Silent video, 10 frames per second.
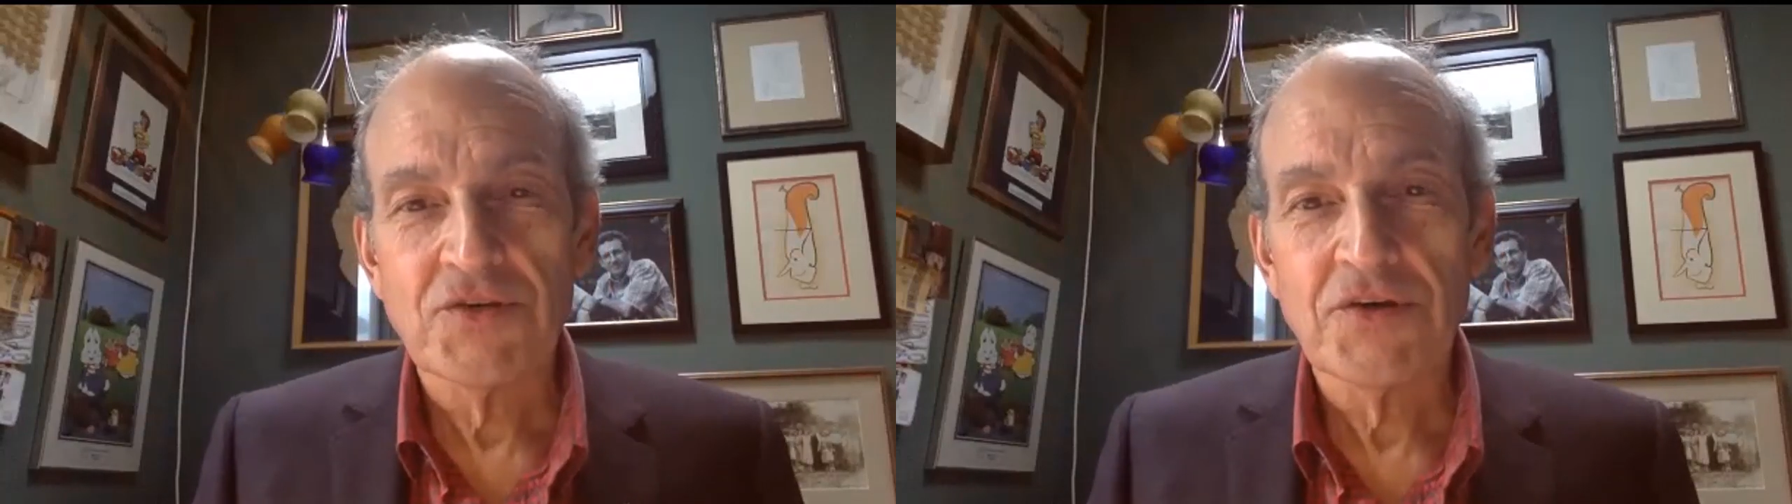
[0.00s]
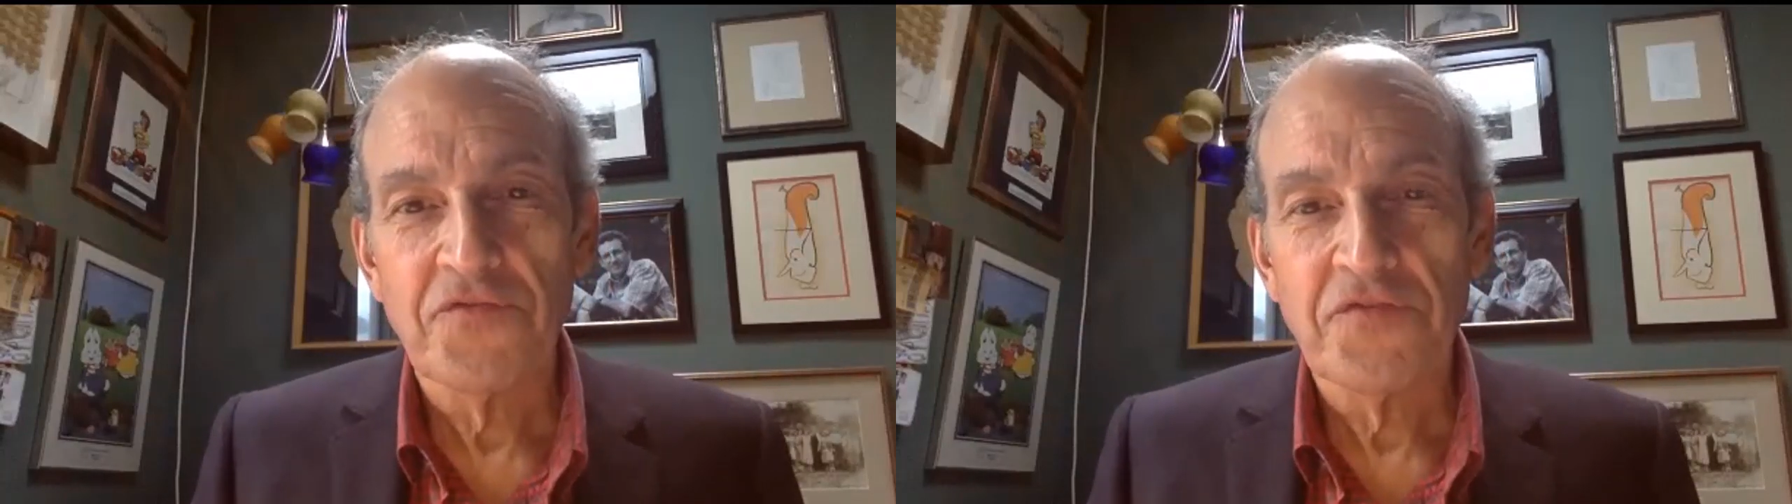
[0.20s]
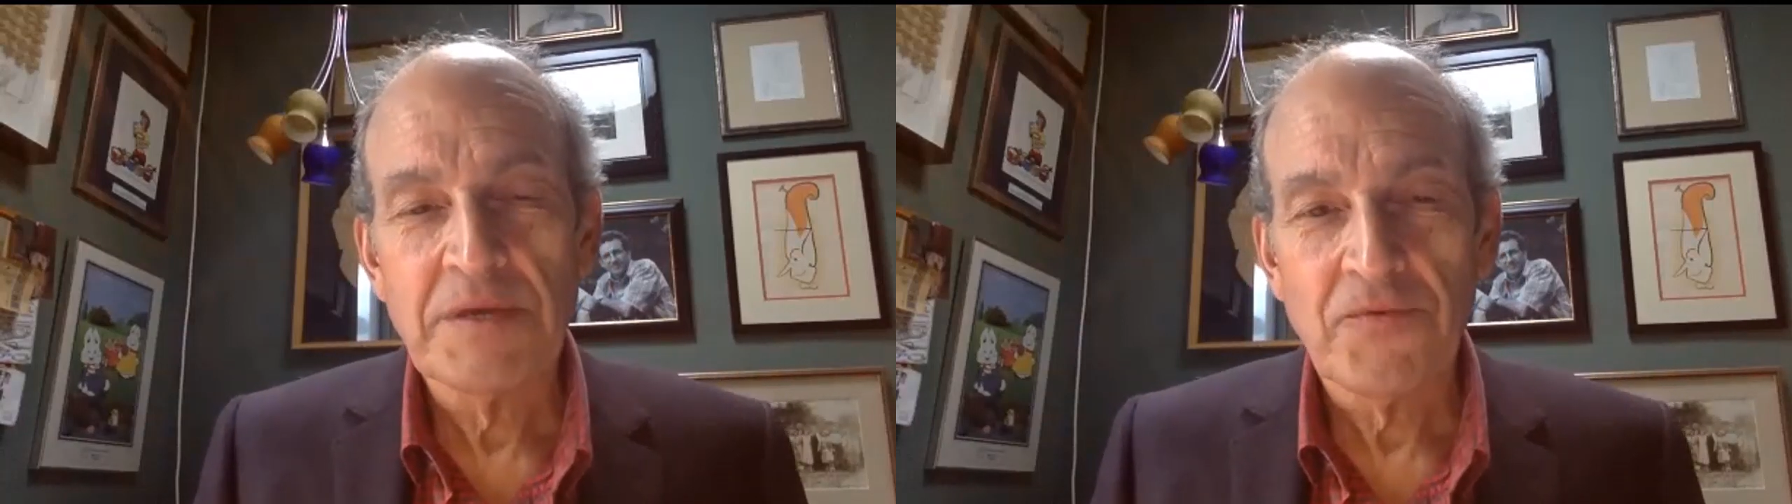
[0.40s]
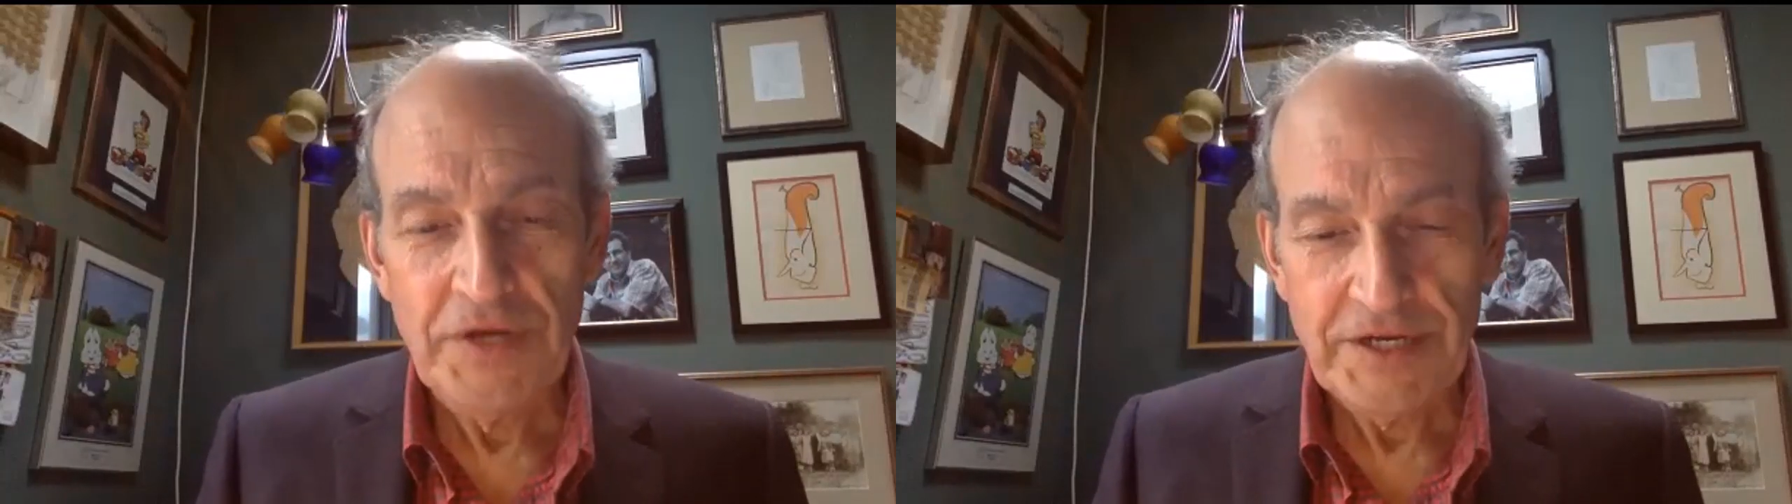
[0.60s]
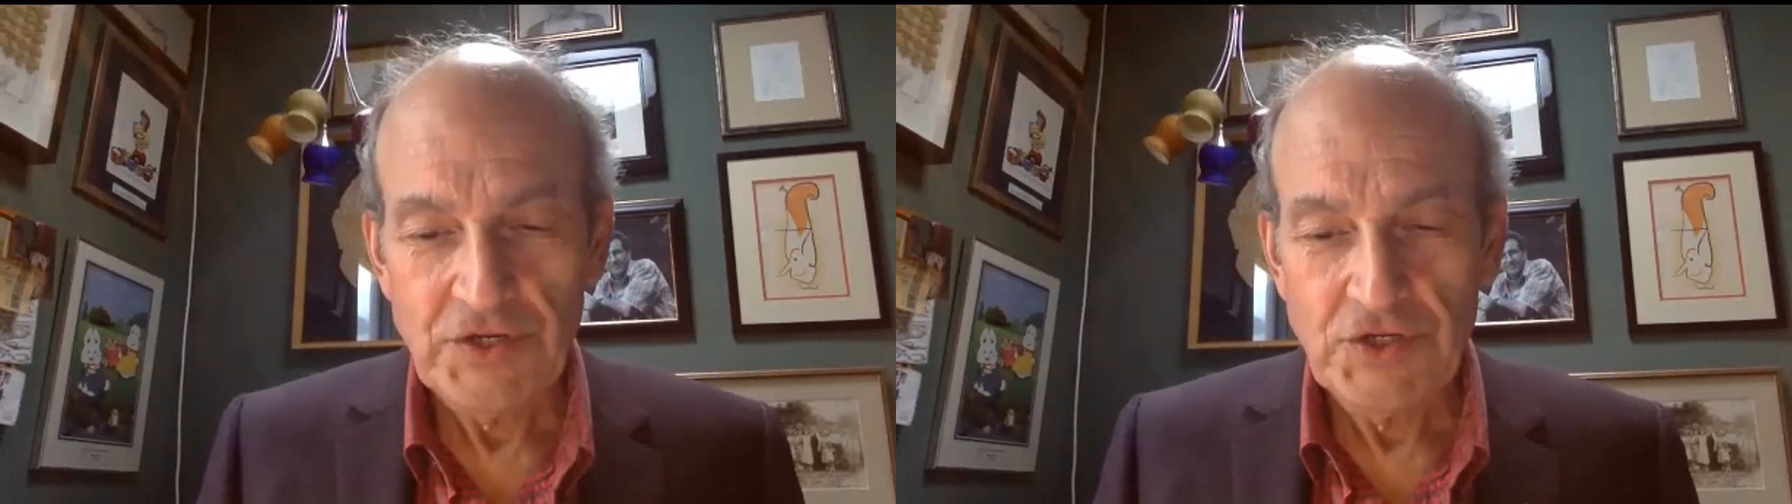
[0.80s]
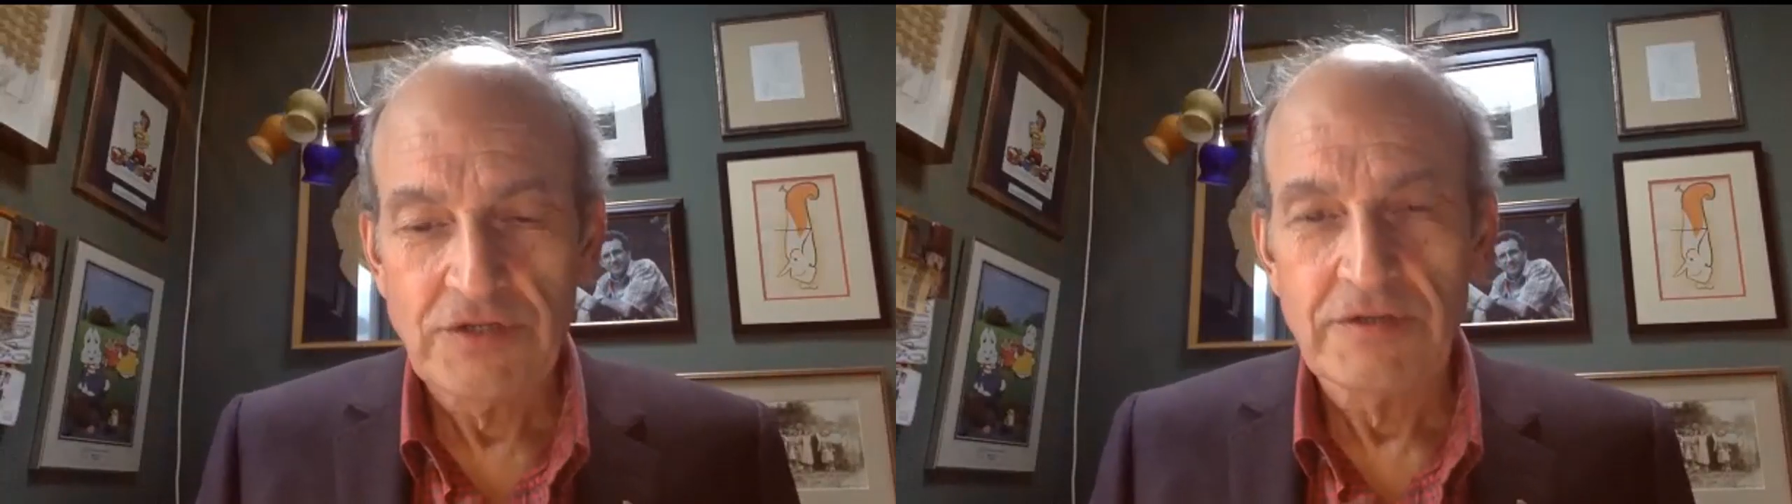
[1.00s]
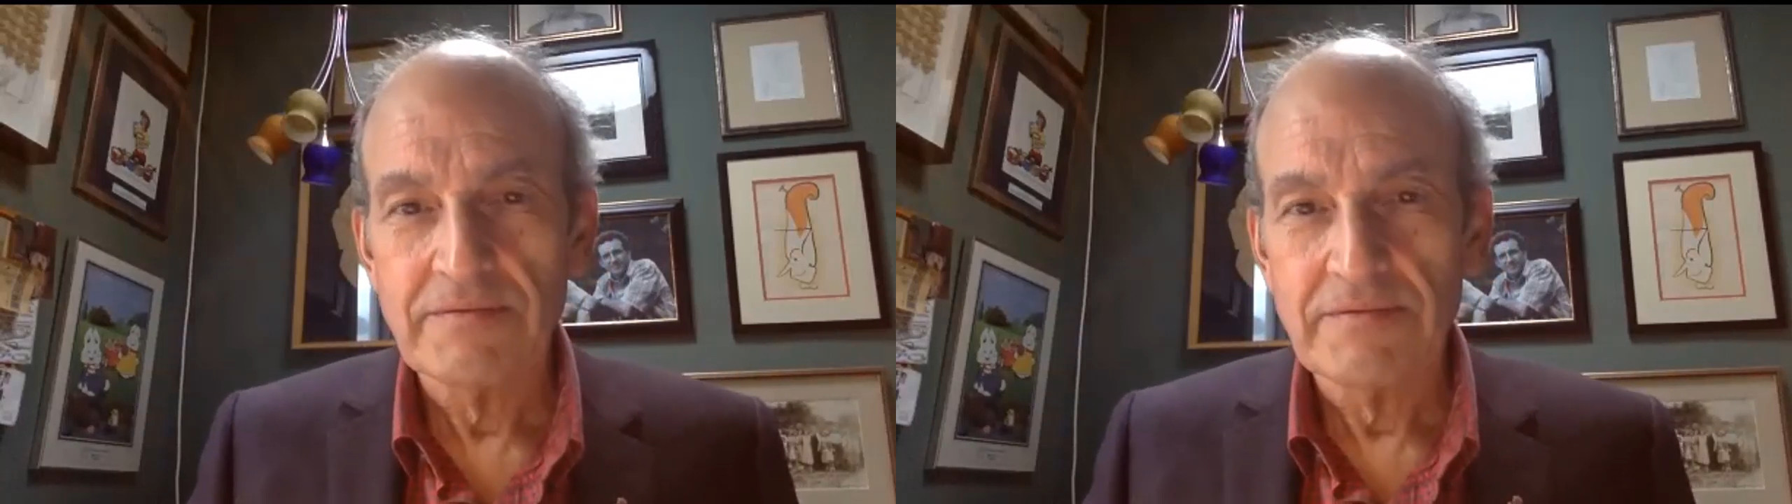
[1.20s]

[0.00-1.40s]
took Vimy Ridge